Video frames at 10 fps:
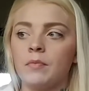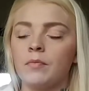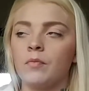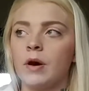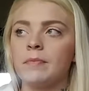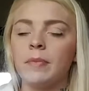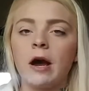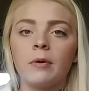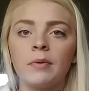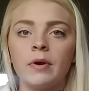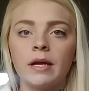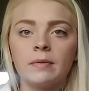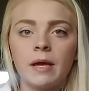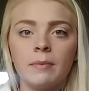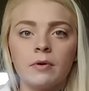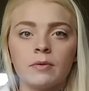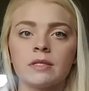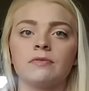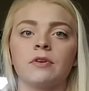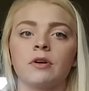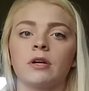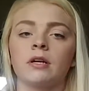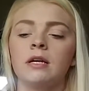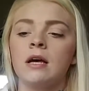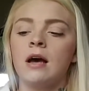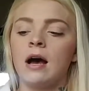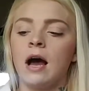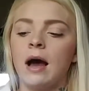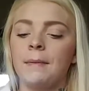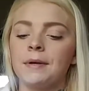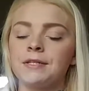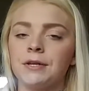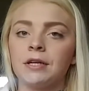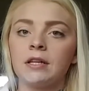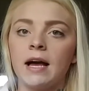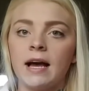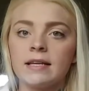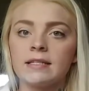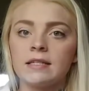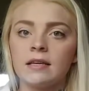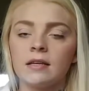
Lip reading: One PowerPoint and paper was for a certain class,